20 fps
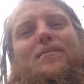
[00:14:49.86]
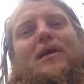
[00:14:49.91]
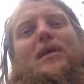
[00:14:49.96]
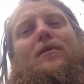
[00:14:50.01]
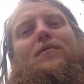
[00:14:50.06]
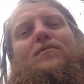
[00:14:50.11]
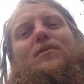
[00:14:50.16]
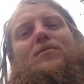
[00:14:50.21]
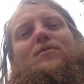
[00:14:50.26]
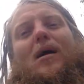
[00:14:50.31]

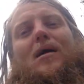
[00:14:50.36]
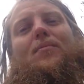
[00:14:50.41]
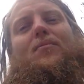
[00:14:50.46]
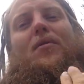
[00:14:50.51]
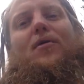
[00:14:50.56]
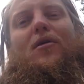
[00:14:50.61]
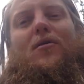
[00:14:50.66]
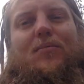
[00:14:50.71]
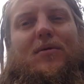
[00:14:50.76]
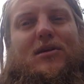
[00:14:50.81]
me with my
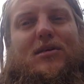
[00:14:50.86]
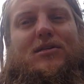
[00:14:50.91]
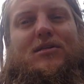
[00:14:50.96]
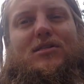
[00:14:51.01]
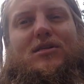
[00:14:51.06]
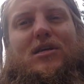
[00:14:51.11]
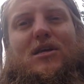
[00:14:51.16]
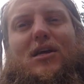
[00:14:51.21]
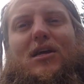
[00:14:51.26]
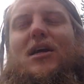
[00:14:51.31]

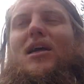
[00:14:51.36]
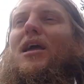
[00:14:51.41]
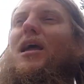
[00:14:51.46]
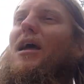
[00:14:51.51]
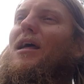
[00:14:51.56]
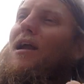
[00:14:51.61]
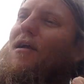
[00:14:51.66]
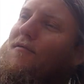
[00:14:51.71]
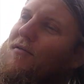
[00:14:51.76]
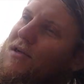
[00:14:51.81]
purpose
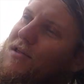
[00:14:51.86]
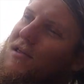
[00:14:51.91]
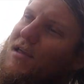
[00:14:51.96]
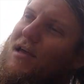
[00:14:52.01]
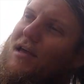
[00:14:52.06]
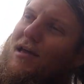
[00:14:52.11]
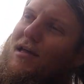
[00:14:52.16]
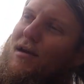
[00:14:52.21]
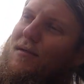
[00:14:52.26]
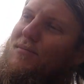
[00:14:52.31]
and
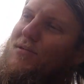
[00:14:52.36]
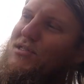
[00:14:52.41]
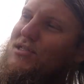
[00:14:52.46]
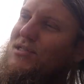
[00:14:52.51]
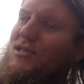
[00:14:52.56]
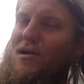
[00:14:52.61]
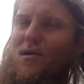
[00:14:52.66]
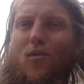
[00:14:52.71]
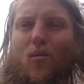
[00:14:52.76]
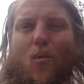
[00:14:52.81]
everything, and I'm
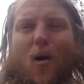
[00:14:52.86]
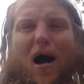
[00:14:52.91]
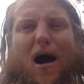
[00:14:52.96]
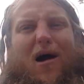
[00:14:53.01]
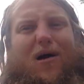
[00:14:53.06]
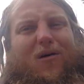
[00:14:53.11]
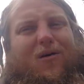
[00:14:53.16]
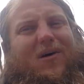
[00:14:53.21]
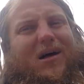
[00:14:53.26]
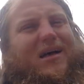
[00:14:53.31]
just like,
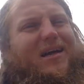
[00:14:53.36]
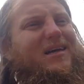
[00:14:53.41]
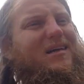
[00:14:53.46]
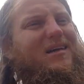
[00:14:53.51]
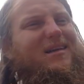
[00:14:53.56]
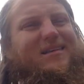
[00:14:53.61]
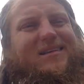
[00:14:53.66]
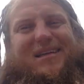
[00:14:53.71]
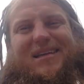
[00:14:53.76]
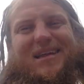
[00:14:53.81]
wow,
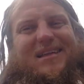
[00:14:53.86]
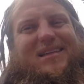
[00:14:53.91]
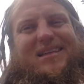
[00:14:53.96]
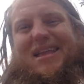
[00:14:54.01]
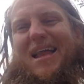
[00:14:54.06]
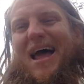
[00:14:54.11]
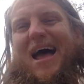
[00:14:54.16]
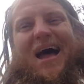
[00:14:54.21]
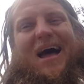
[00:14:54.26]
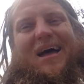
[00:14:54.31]
like,
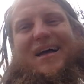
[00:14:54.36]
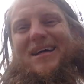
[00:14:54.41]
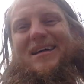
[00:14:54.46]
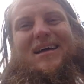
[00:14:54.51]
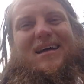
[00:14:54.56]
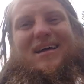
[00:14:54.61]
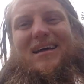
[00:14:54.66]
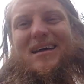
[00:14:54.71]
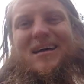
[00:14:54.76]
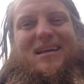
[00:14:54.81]
nah.
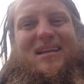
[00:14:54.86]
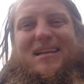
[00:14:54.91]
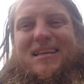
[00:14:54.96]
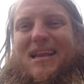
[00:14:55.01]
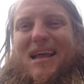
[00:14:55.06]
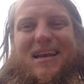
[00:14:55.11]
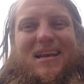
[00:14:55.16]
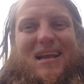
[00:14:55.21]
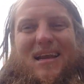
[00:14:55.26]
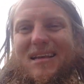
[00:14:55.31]

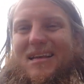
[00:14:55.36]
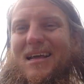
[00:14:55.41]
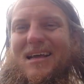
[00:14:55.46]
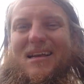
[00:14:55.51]
I'm